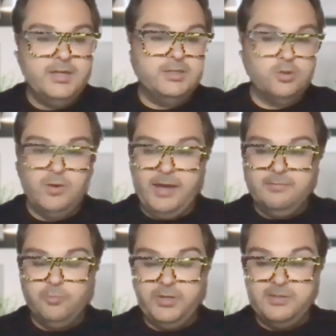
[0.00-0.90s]
So
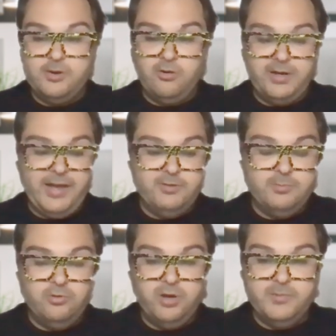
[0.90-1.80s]
we currently have
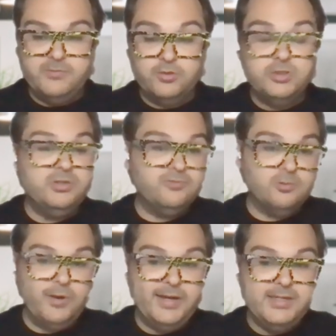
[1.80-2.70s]
deployments for two
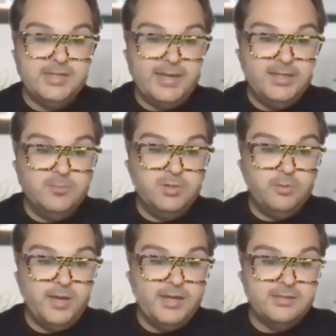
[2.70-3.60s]
different ways in
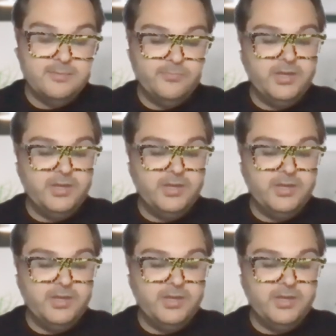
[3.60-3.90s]
AWS,